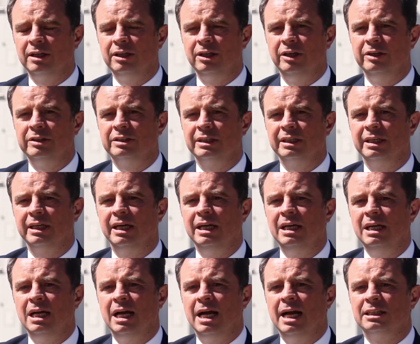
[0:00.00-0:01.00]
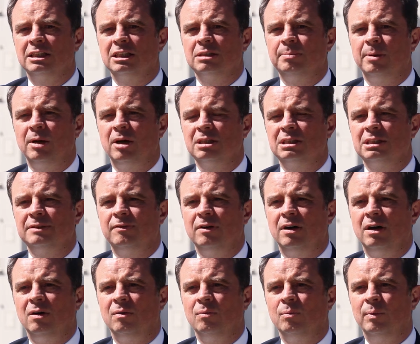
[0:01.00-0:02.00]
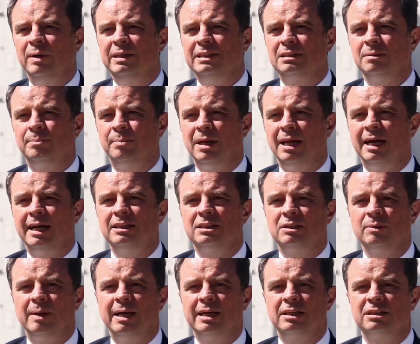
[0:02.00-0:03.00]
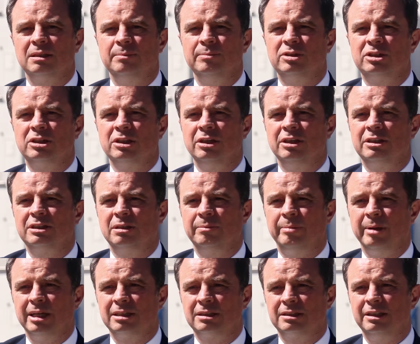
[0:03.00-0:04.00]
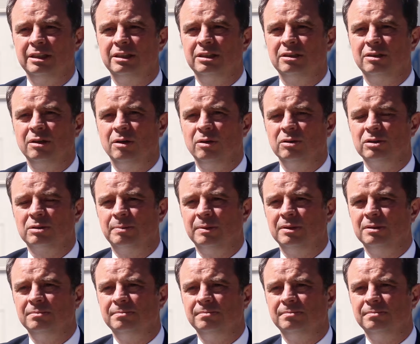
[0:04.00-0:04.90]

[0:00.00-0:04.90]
using it is as part of our winter plan to add some surge capacity to the hospital.